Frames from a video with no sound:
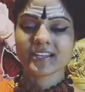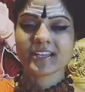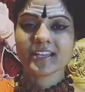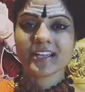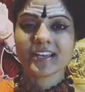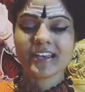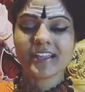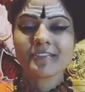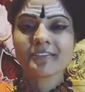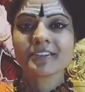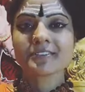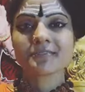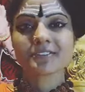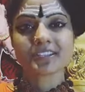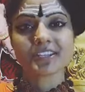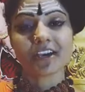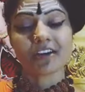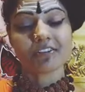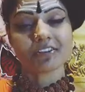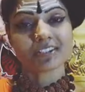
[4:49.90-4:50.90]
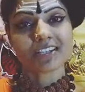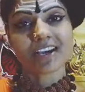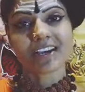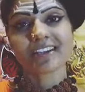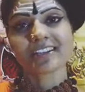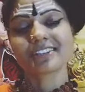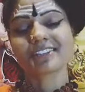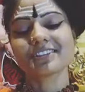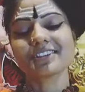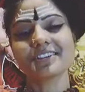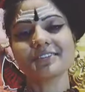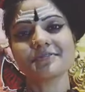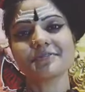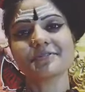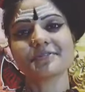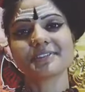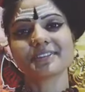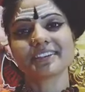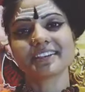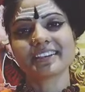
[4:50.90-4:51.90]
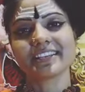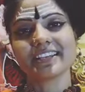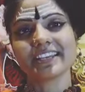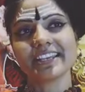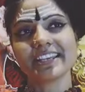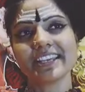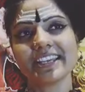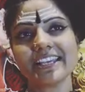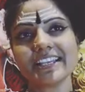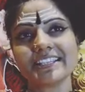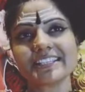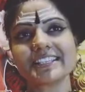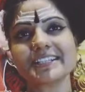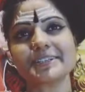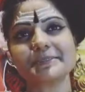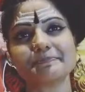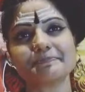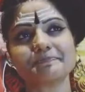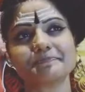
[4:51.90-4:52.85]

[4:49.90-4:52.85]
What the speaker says: Living with the avatar itself is a